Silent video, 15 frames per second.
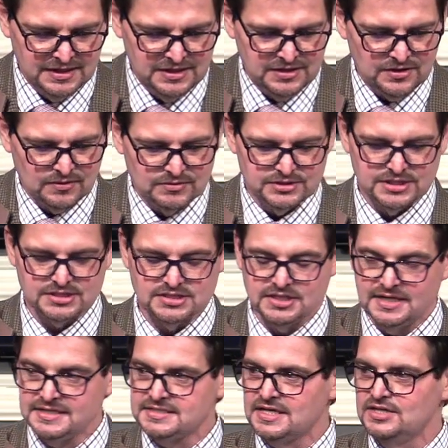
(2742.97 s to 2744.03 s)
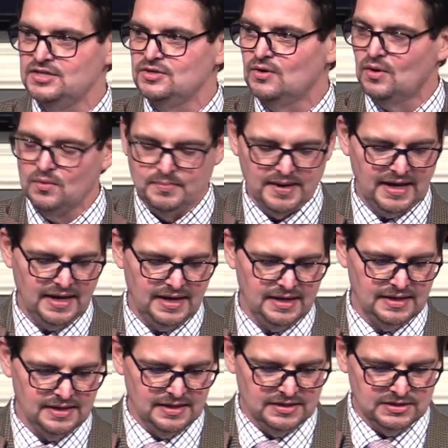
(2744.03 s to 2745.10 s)
You don't just listen, you
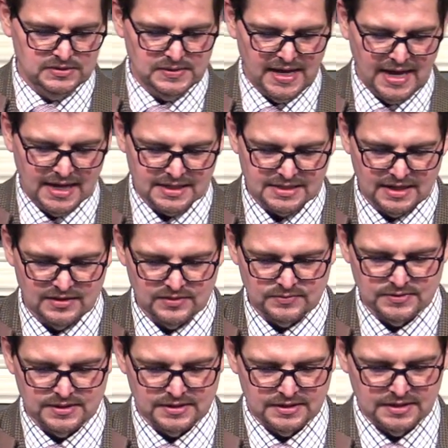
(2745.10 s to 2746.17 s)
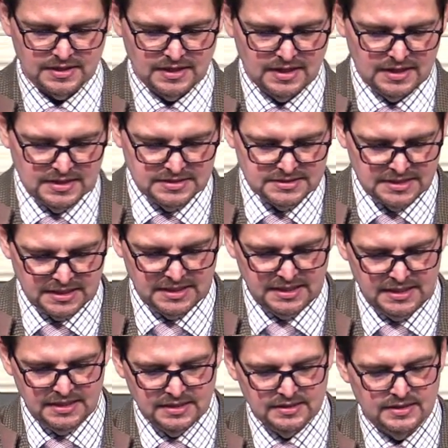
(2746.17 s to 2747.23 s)
obey, you act on the word. To
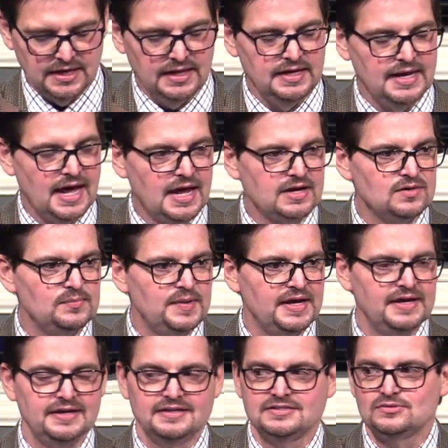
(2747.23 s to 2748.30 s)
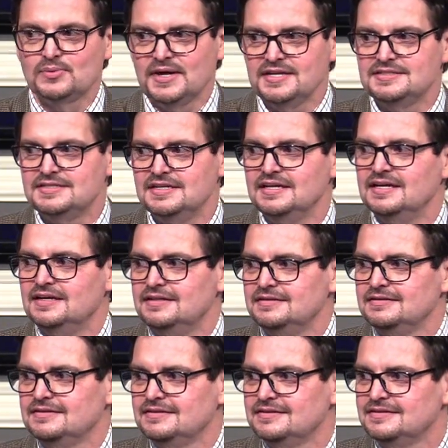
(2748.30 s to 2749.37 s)
hear and not obey is wasting it.
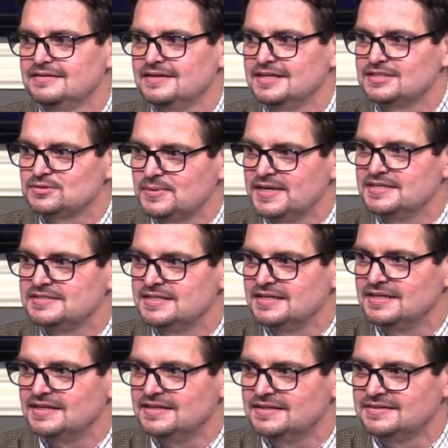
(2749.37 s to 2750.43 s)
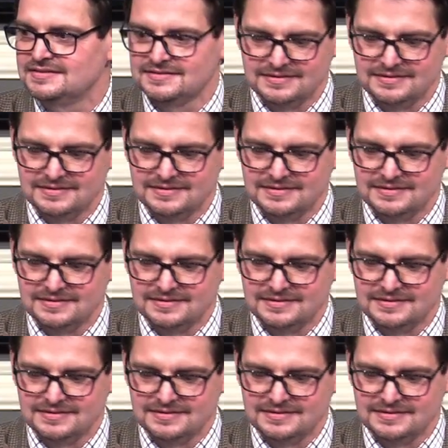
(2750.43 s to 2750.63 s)
It's wasting it.